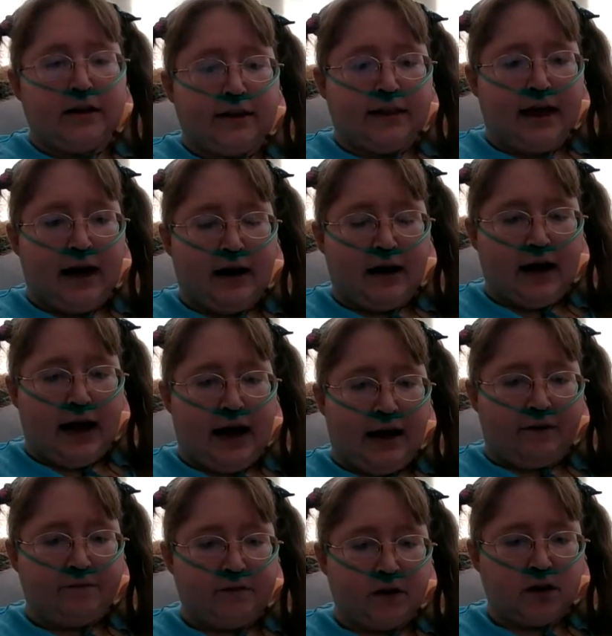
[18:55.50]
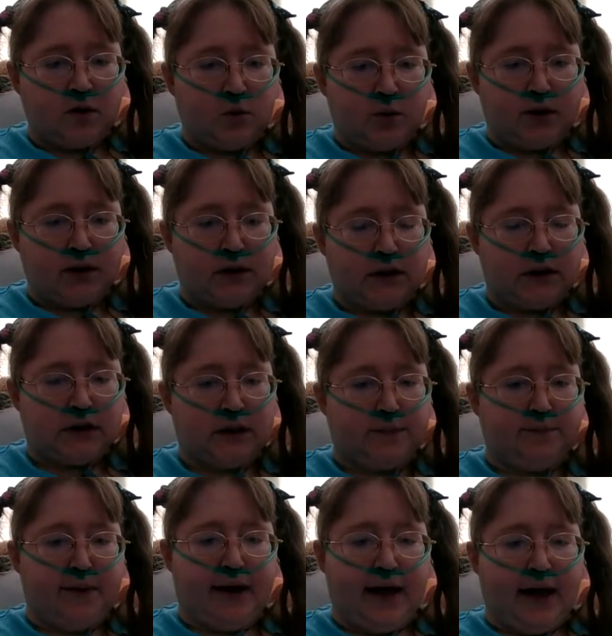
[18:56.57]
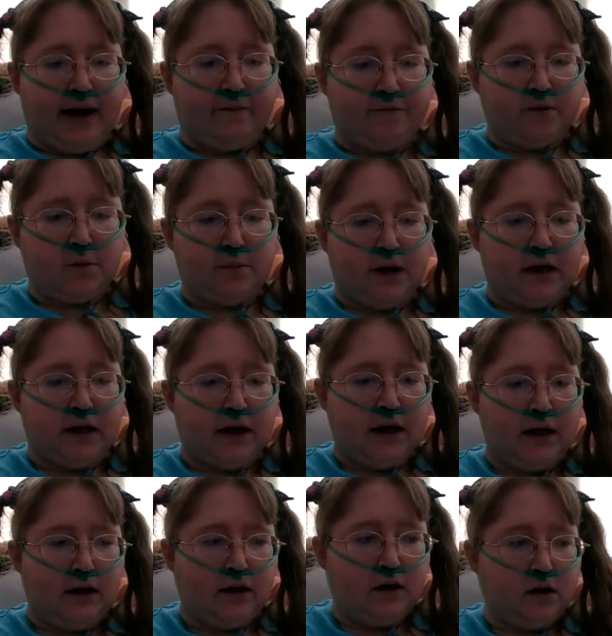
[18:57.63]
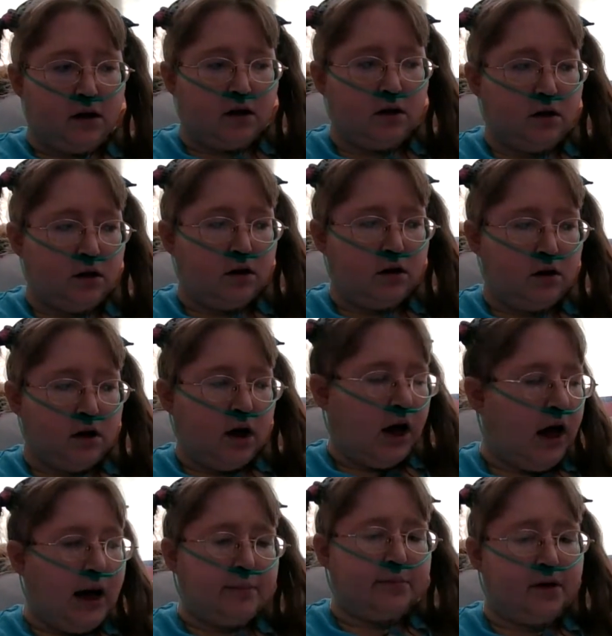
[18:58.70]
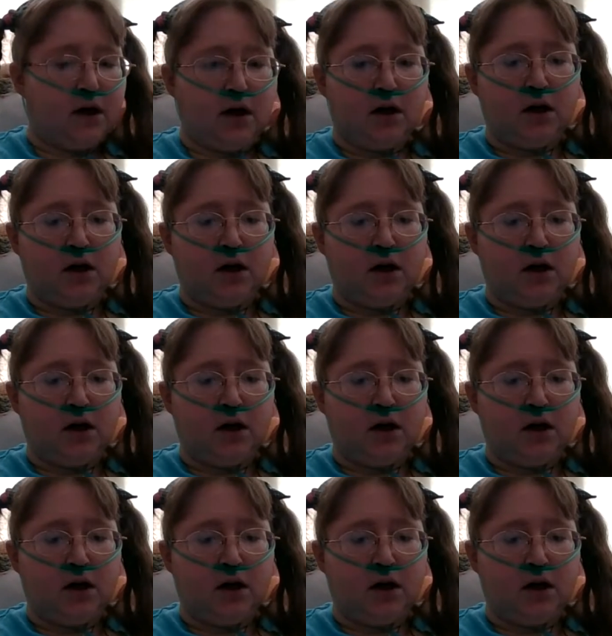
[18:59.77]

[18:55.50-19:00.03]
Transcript: That I have to swish and spit after my inhaler. I'm good.